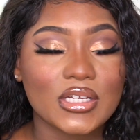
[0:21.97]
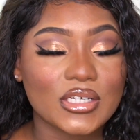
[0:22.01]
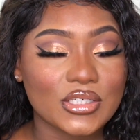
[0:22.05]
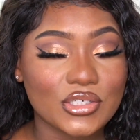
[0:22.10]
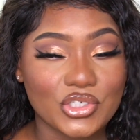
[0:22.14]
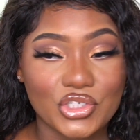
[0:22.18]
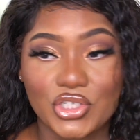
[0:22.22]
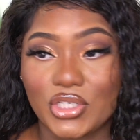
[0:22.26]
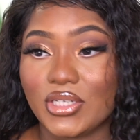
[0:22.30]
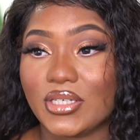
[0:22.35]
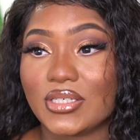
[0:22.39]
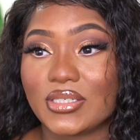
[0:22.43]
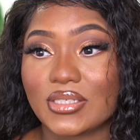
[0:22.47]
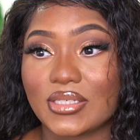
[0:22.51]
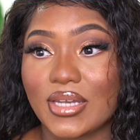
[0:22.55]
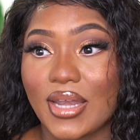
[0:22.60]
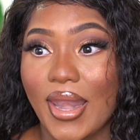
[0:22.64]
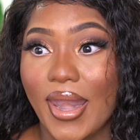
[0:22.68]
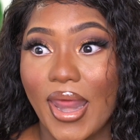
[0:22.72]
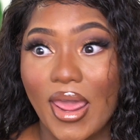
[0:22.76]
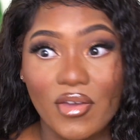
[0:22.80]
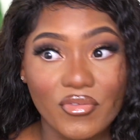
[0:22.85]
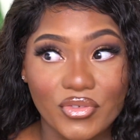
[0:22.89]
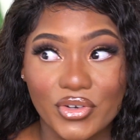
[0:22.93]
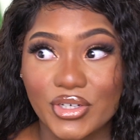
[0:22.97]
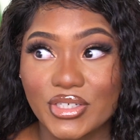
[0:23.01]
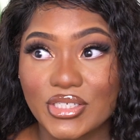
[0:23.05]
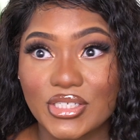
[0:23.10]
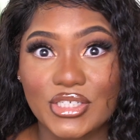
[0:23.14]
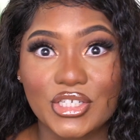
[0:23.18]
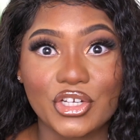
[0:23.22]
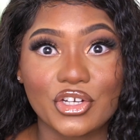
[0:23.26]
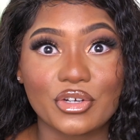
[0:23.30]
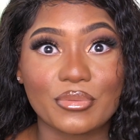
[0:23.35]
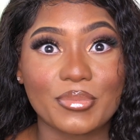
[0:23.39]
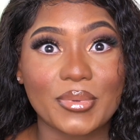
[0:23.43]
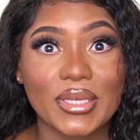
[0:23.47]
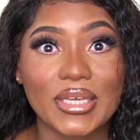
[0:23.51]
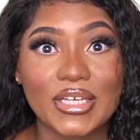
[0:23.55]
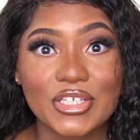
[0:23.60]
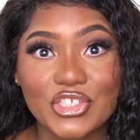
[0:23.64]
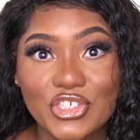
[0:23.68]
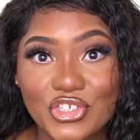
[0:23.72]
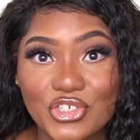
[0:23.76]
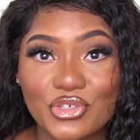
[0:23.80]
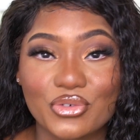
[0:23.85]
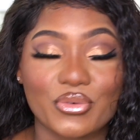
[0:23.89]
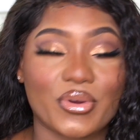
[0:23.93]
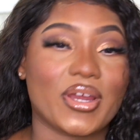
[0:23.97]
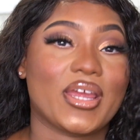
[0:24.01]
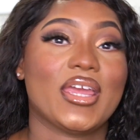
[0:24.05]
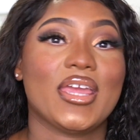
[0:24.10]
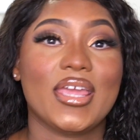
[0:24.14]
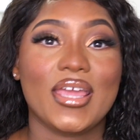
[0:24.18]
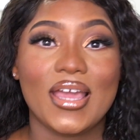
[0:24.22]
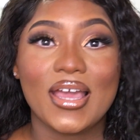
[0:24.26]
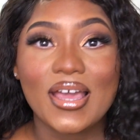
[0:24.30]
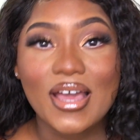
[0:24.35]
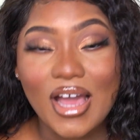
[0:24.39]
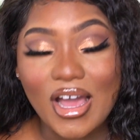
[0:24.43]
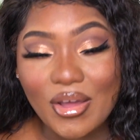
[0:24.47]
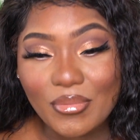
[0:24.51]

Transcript: She has never steered me astray.